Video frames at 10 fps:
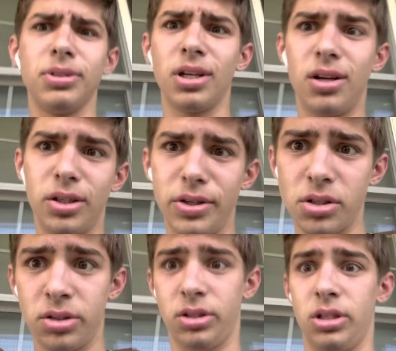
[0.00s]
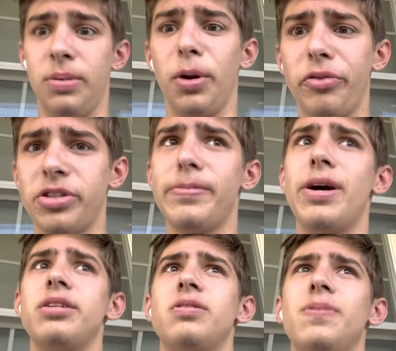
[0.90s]
said Doctor Strange and Multiverse of
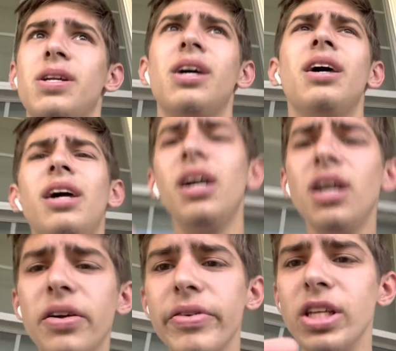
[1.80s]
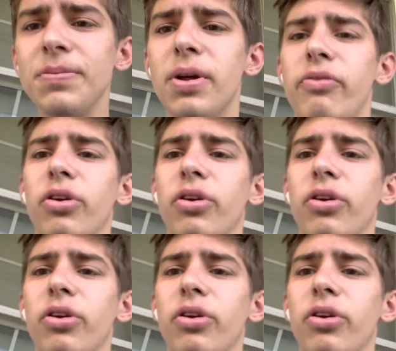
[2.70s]
Madness is mid. Yeah, everything's mid